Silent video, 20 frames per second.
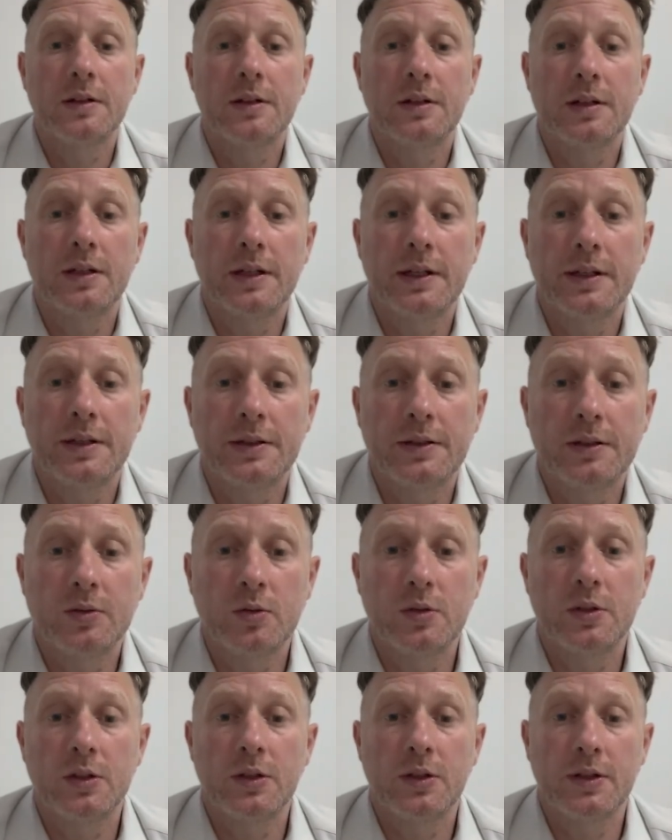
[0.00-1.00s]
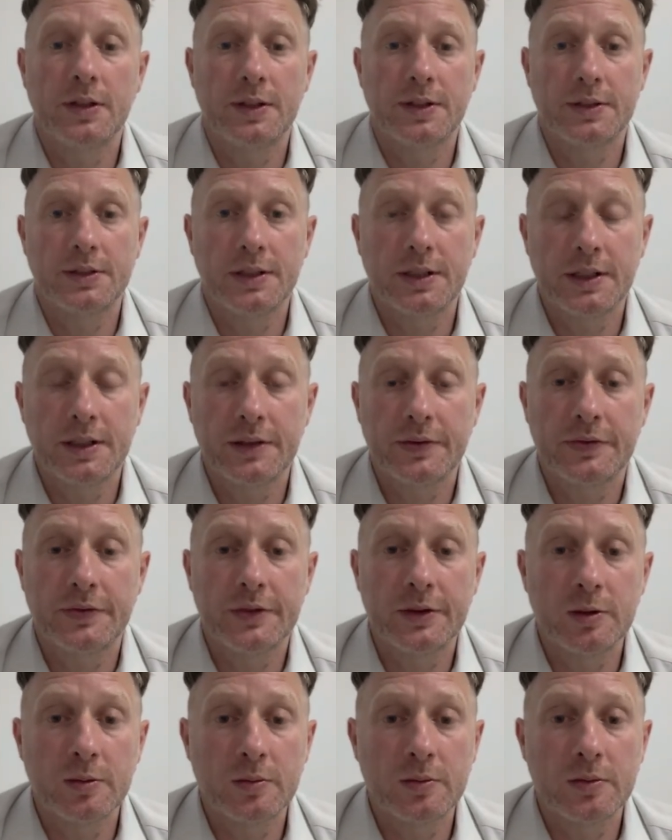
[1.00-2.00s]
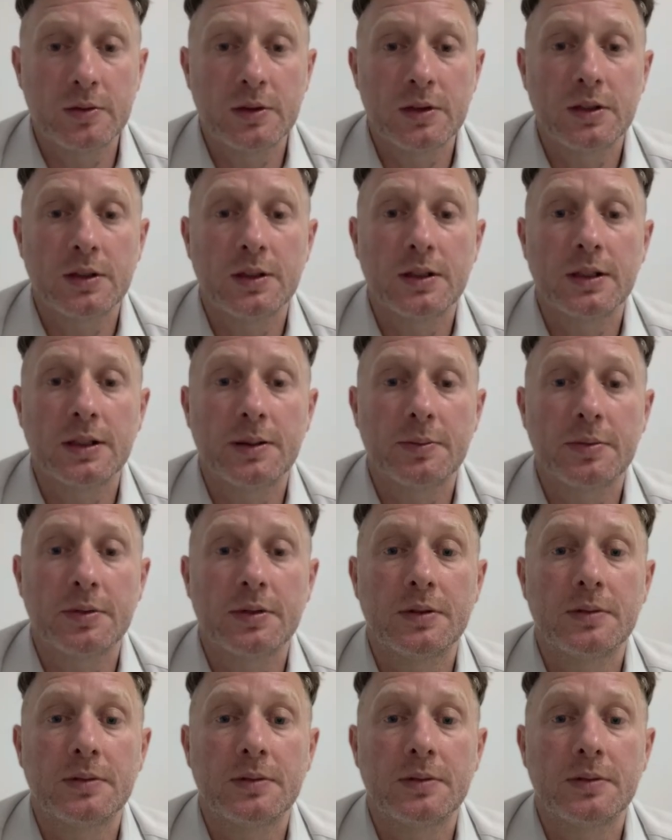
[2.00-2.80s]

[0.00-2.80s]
I had organised a film clip